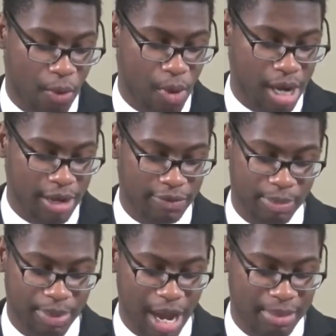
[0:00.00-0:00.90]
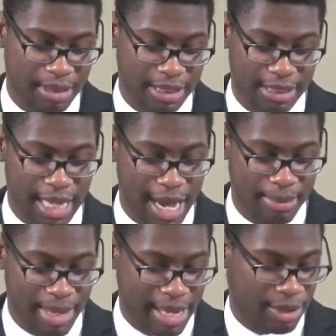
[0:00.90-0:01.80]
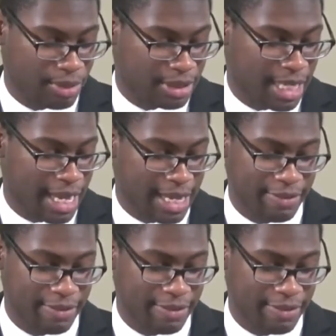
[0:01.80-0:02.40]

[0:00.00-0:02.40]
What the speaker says: One of the promises God made was that